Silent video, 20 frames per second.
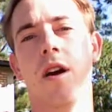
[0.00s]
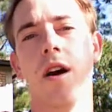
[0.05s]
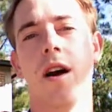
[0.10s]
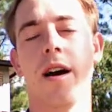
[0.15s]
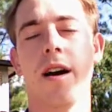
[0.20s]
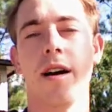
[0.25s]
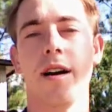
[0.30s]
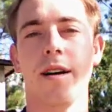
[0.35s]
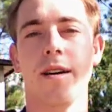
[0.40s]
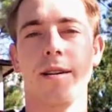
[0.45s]

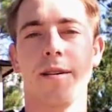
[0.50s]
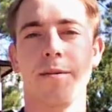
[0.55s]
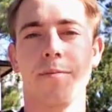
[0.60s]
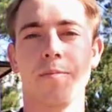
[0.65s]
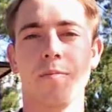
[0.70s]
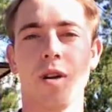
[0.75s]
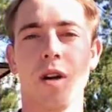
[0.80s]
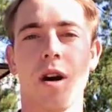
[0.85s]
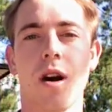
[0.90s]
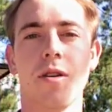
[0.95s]

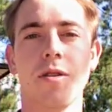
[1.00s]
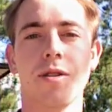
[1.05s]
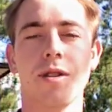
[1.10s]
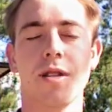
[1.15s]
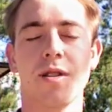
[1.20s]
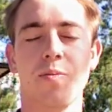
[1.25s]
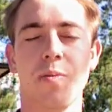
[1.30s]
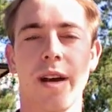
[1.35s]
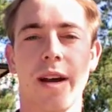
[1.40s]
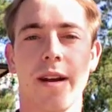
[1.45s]

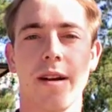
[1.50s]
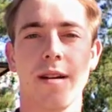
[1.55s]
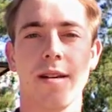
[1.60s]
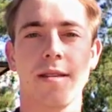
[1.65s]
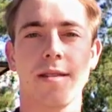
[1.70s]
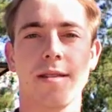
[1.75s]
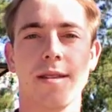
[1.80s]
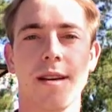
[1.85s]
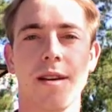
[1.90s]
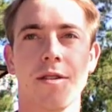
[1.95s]
Carlos's
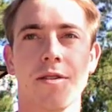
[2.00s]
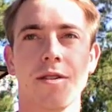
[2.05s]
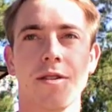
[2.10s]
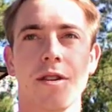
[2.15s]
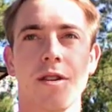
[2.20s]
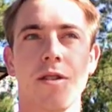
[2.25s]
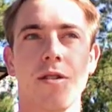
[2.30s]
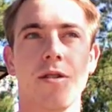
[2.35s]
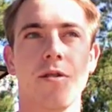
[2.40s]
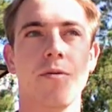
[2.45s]
parents. They
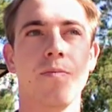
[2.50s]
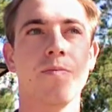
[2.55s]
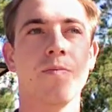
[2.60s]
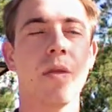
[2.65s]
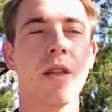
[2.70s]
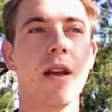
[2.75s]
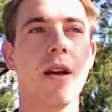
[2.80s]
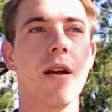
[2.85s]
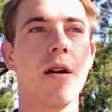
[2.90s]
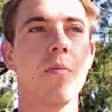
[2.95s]
also
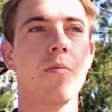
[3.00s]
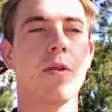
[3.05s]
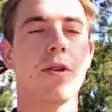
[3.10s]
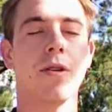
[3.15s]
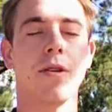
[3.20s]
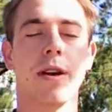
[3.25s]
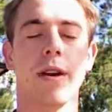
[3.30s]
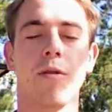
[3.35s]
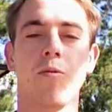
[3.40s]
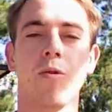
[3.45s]

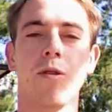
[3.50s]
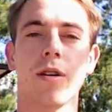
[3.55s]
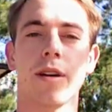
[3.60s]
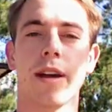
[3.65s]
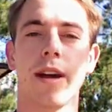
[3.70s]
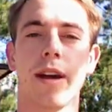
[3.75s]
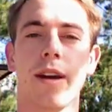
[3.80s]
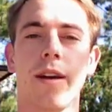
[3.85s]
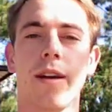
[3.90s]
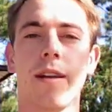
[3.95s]
built a
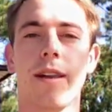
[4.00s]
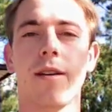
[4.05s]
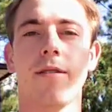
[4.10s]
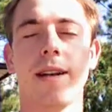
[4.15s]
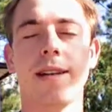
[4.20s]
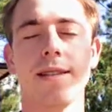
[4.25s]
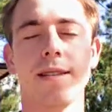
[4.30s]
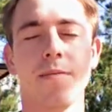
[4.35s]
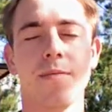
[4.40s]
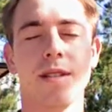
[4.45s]
work area. They
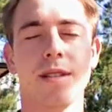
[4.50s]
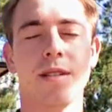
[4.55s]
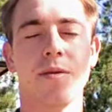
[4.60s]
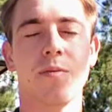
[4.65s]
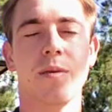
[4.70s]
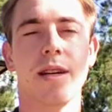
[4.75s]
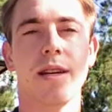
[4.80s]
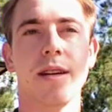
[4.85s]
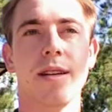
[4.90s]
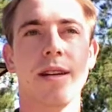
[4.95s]
laid some
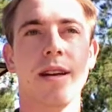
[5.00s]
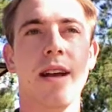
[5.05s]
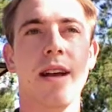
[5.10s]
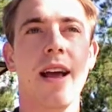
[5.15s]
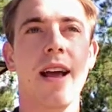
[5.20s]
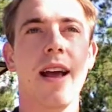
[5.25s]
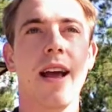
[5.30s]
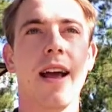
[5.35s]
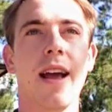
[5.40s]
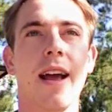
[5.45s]
cement.
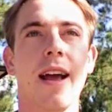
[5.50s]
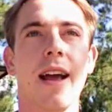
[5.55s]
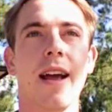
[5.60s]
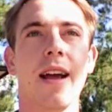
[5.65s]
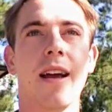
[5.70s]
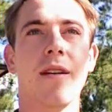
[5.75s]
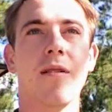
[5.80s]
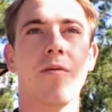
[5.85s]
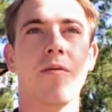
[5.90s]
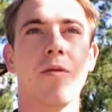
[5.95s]

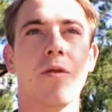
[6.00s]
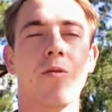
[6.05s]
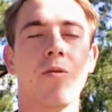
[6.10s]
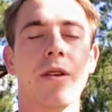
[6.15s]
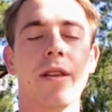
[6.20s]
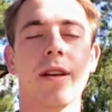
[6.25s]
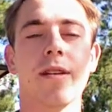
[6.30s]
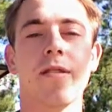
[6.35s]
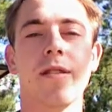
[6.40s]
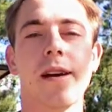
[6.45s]
And for
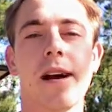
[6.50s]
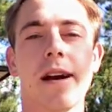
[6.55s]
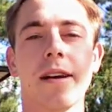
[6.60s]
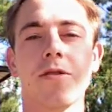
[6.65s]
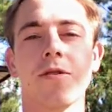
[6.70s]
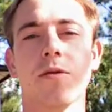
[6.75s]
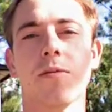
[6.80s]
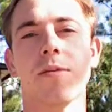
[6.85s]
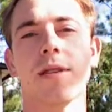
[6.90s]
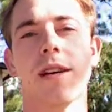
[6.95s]
one of the
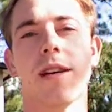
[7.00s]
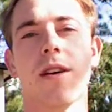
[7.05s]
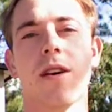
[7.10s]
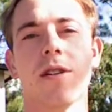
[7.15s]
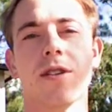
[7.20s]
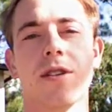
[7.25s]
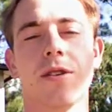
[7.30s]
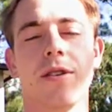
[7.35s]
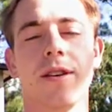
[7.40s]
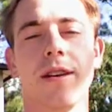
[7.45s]
classrooms, they
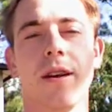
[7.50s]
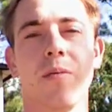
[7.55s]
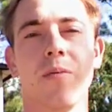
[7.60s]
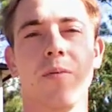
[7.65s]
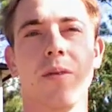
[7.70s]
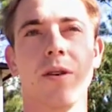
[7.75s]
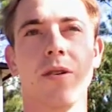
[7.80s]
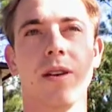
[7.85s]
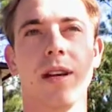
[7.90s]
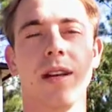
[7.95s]
also ended
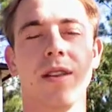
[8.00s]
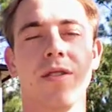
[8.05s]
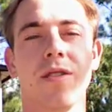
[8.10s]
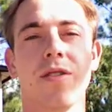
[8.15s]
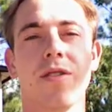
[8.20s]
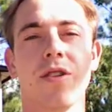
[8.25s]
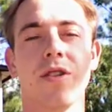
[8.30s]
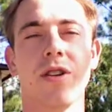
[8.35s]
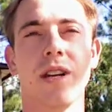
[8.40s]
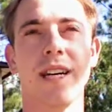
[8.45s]
up building
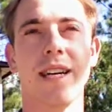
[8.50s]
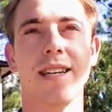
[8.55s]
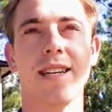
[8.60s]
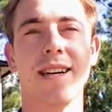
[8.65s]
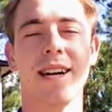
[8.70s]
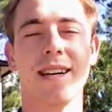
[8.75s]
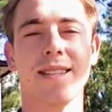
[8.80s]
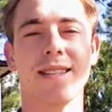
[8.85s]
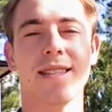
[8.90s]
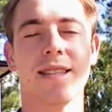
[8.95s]
30
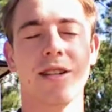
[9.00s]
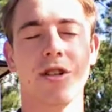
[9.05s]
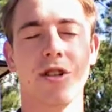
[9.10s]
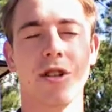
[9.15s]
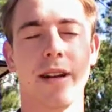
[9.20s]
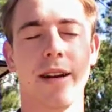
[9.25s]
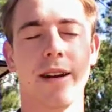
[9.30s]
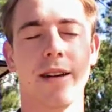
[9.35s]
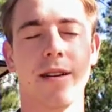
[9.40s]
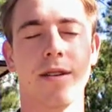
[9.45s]
desks and
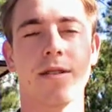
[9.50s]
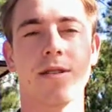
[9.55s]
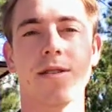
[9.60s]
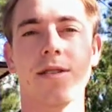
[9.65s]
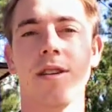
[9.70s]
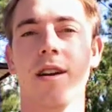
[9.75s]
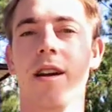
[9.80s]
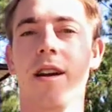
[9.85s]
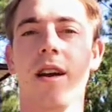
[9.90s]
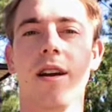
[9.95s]

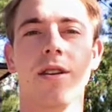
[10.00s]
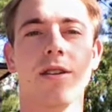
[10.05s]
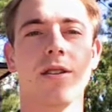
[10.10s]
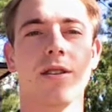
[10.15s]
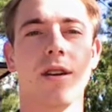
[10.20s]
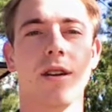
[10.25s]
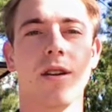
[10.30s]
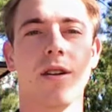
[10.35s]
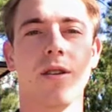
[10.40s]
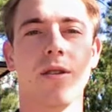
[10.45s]
chairs.
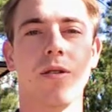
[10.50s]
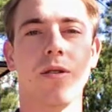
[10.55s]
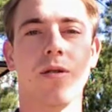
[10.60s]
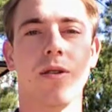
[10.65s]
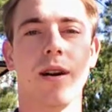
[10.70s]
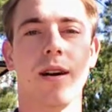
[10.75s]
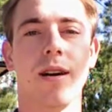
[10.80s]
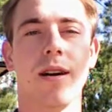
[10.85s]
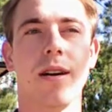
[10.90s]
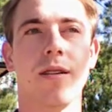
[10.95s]
So
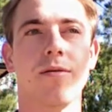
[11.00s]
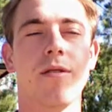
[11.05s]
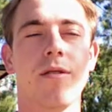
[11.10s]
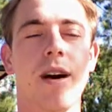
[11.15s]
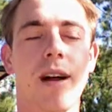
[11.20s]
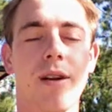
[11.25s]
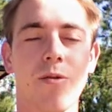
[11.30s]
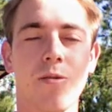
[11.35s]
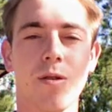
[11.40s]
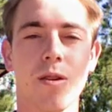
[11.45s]
a
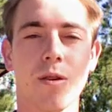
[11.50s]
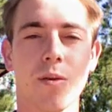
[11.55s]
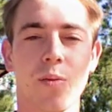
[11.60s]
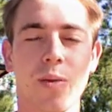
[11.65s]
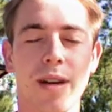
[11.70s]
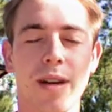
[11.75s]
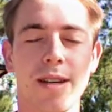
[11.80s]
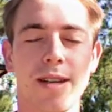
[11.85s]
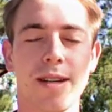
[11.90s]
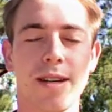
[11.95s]
lot of work
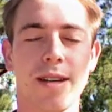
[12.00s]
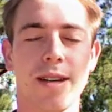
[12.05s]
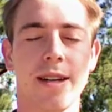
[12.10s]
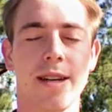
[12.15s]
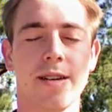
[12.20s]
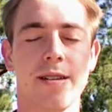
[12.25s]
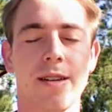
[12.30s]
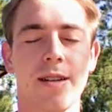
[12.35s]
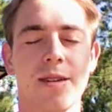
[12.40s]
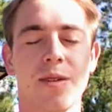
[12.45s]
being done
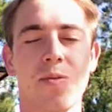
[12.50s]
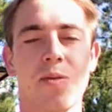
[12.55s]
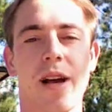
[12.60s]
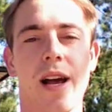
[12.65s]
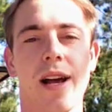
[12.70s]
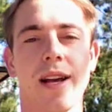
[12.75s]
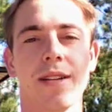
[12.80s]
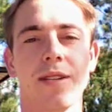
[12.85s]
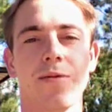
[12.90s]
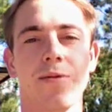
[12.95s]
here this
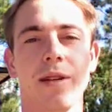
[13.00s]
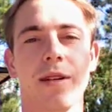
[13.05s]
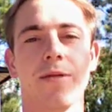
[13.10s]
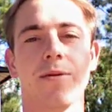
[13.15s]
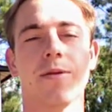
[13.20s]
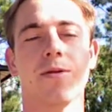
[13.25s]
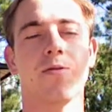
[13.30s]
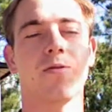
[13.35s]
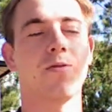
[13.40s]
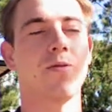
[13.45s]
past week. It
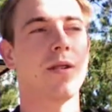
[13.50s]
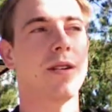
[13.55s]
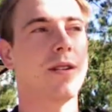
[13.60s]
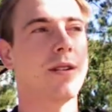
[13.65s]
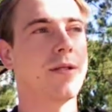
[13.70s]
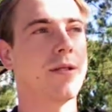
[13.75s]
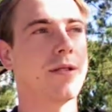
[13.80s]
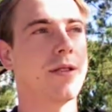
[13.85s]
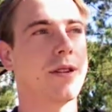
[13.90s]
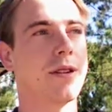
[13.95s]
was
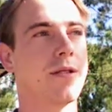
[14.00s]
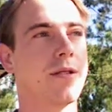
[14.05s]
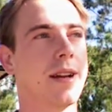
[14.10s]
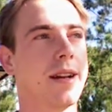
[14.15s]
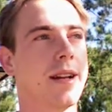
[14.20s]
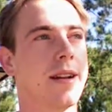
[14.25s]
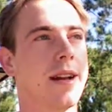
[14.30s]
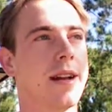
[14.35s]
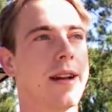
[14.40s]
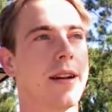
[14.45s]
really, really
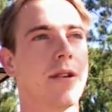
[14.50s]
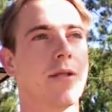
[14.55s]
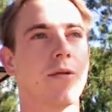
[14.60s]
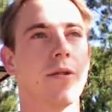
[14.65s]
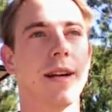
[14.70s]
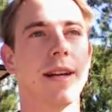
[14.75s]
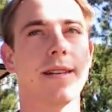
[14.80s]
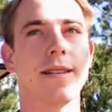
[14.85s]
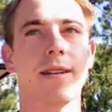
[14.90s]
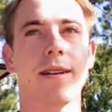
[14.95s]
great. Had a
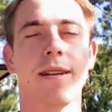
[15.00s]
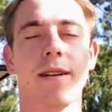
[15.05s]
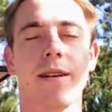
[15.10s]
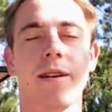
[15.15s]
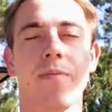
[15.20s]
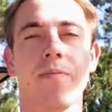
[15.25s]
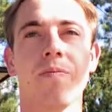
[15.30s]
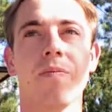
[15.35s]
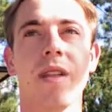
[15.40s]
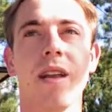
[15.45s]
great
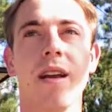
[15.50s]
time.